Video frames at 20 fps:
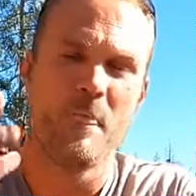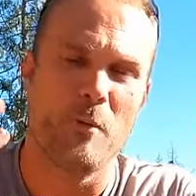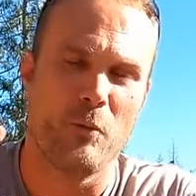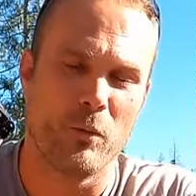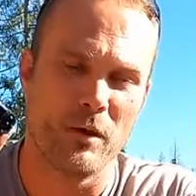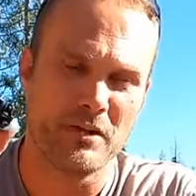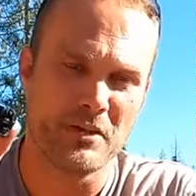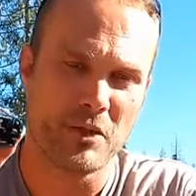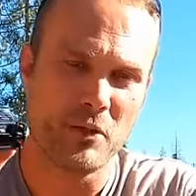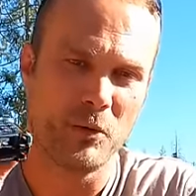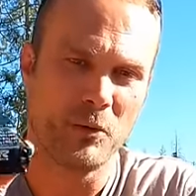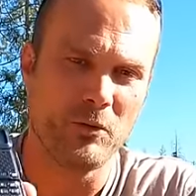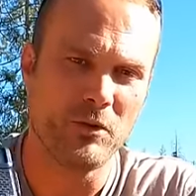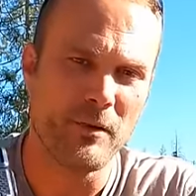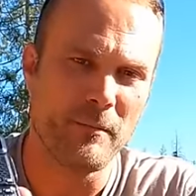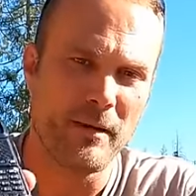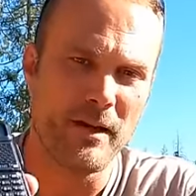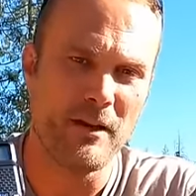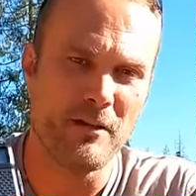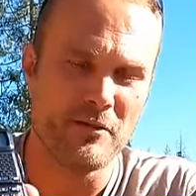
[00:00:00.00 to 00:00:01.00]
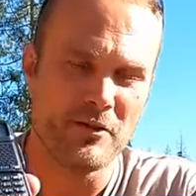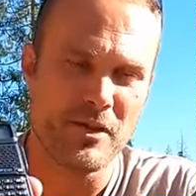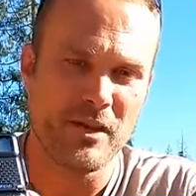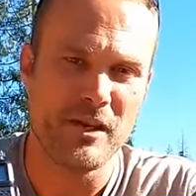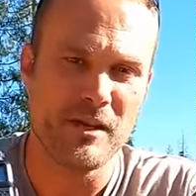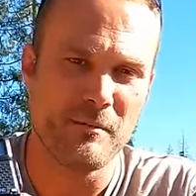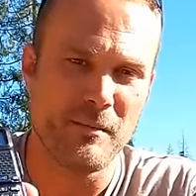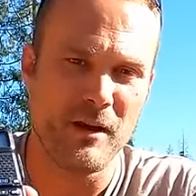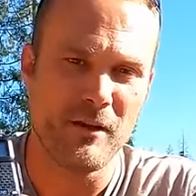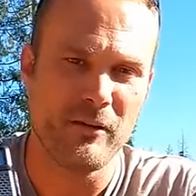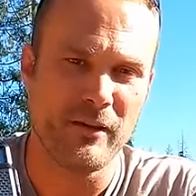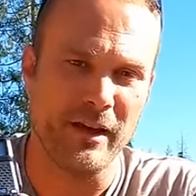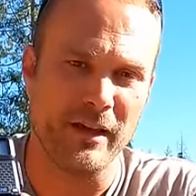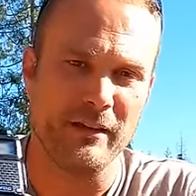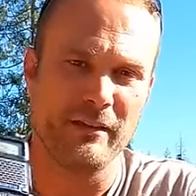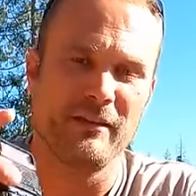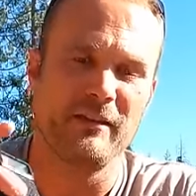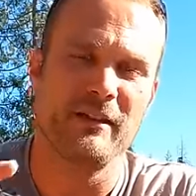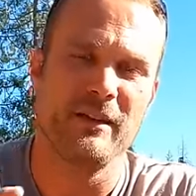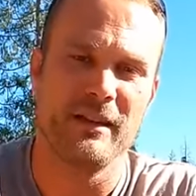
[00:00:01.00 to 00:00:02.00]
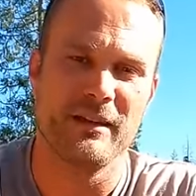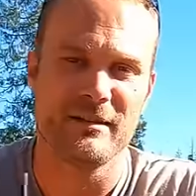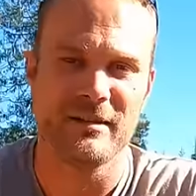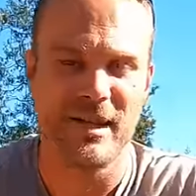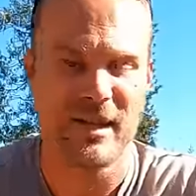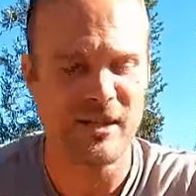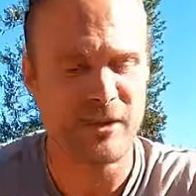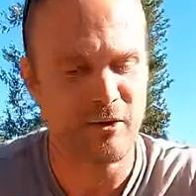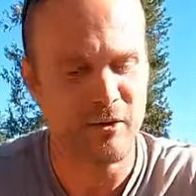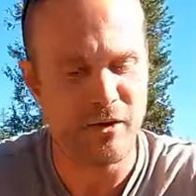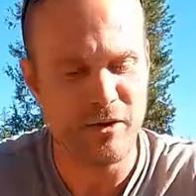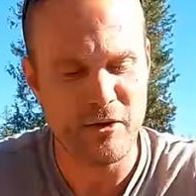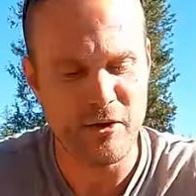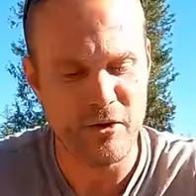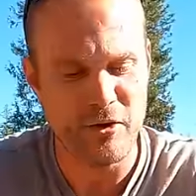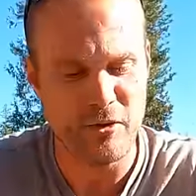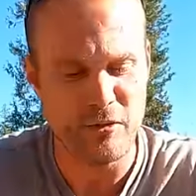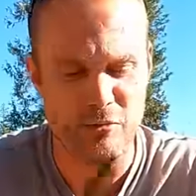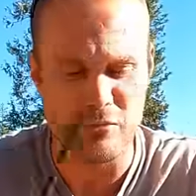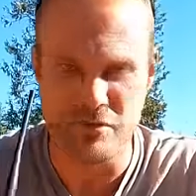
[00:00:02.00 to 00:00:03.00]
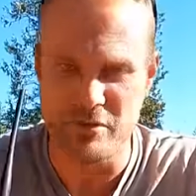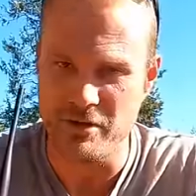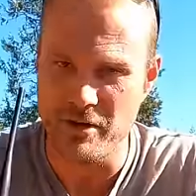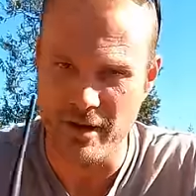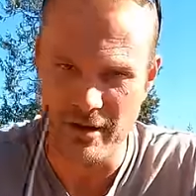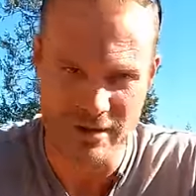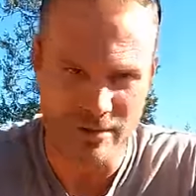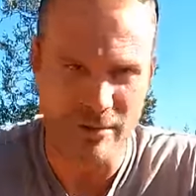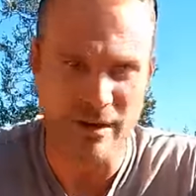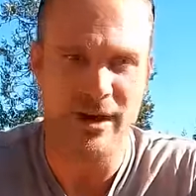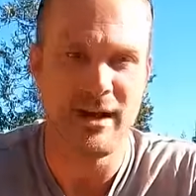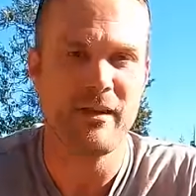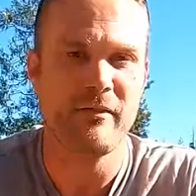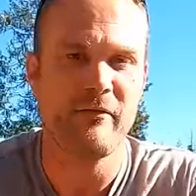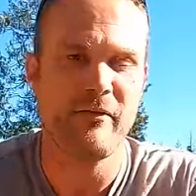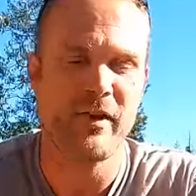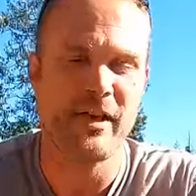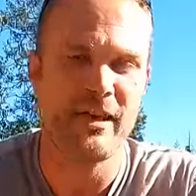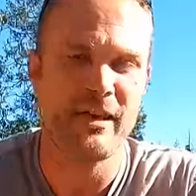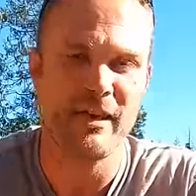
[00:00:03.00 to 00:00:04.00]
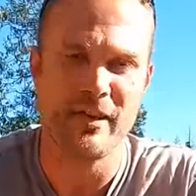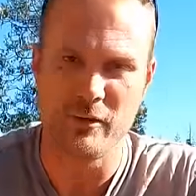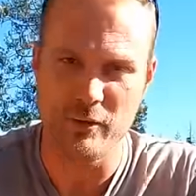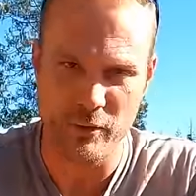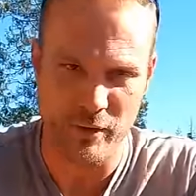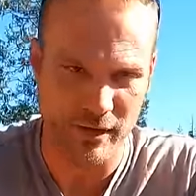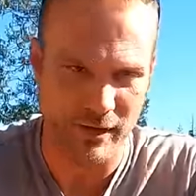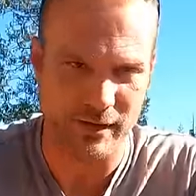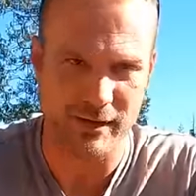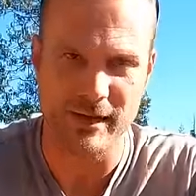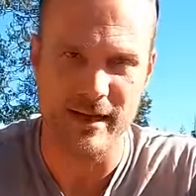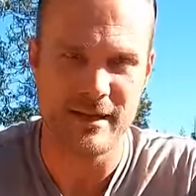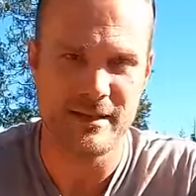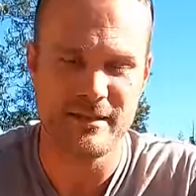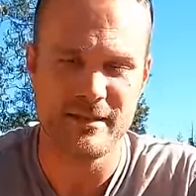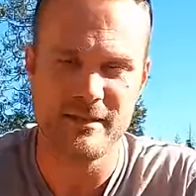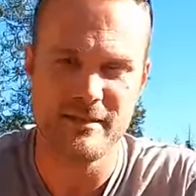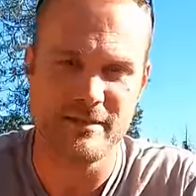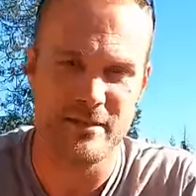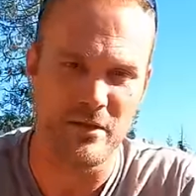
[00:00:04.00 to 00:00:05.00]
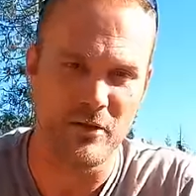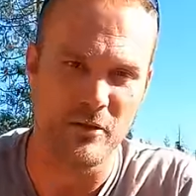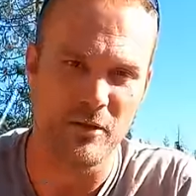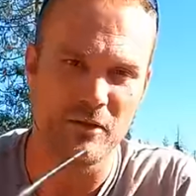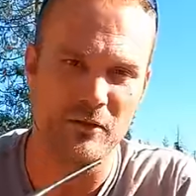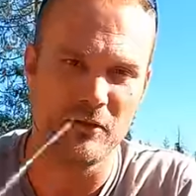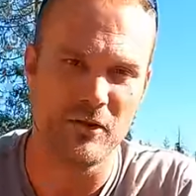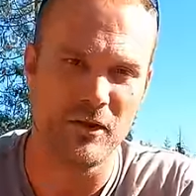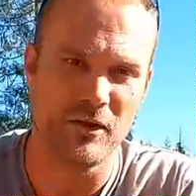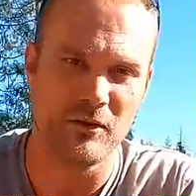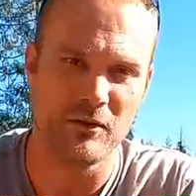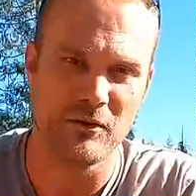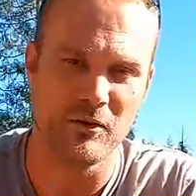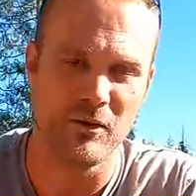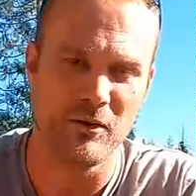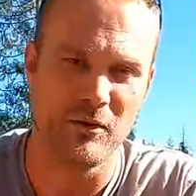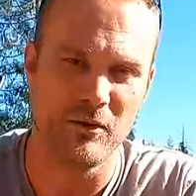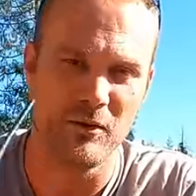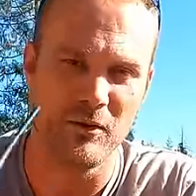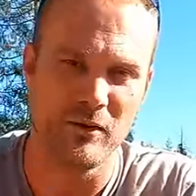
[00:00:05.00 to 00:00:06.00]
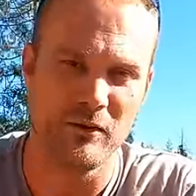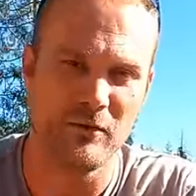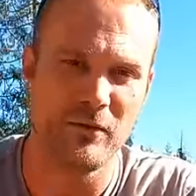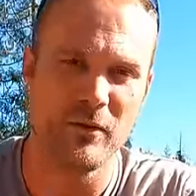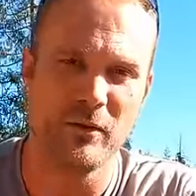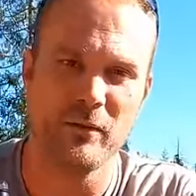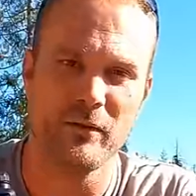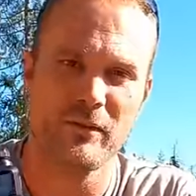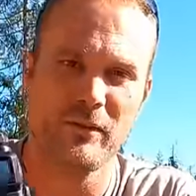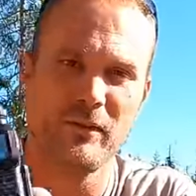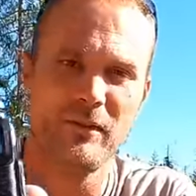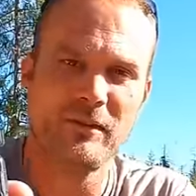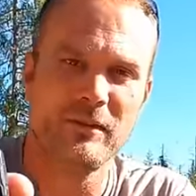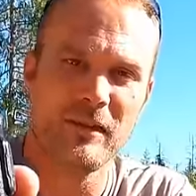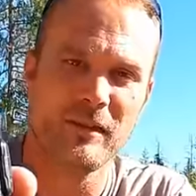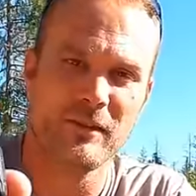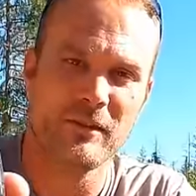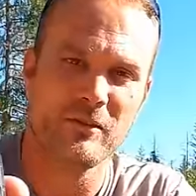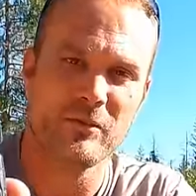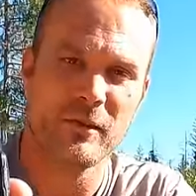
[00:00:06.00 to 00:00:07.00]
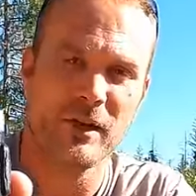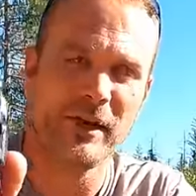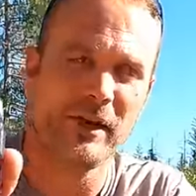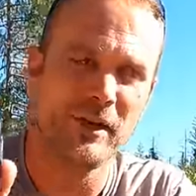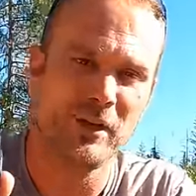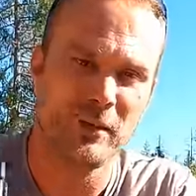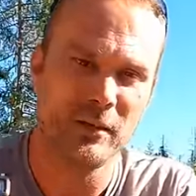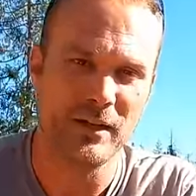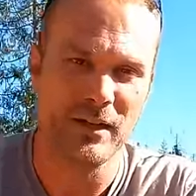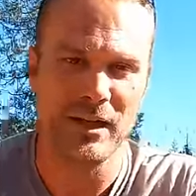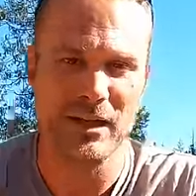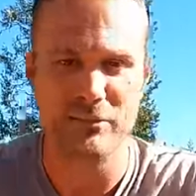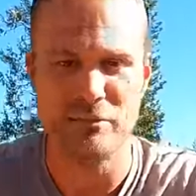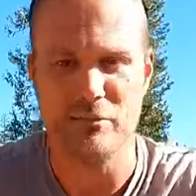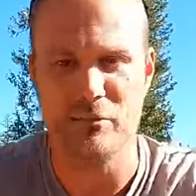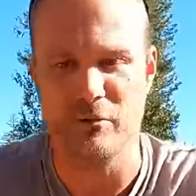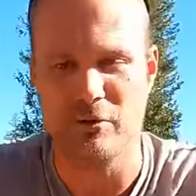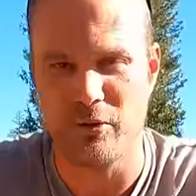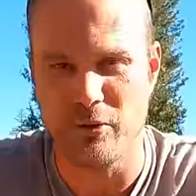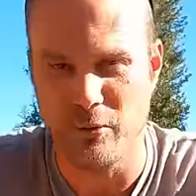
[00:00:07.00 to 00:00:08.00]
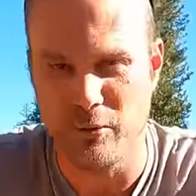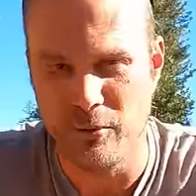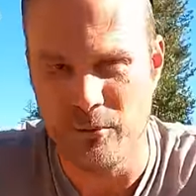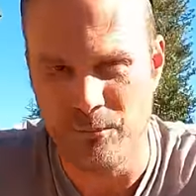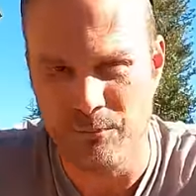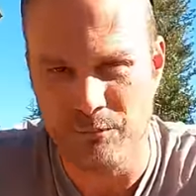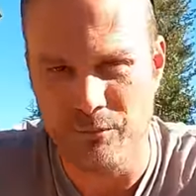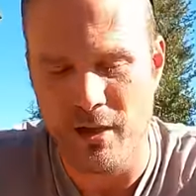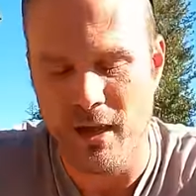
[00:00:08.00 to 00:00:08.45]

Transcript: What's cool about G M R S is not only do you just pay a fee and you get a license and you can talk on all the frequencies that this radio allows you to,